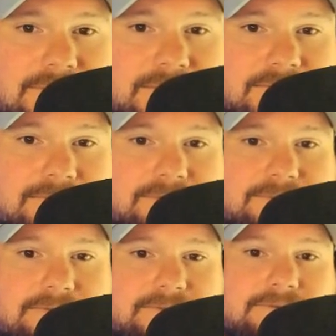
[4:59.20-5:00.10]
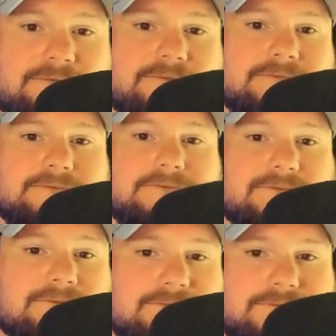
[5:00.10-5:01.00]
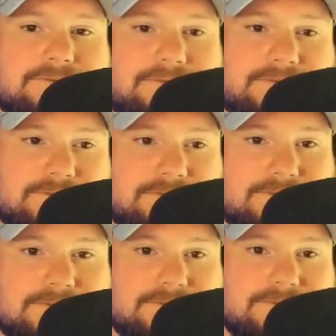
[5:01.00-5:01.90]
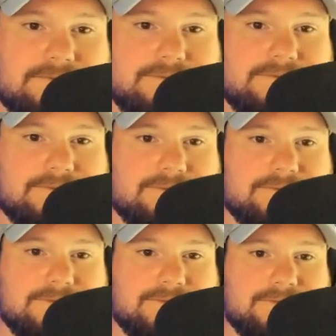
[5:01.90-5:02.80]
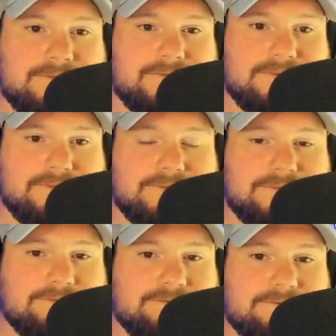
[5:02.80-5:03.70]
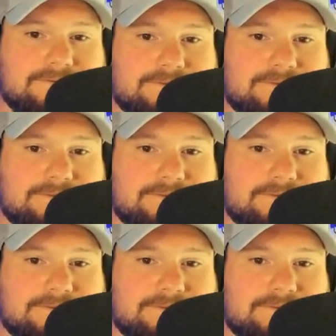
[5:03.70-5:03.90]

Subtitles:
No words are spoken by the person on screen.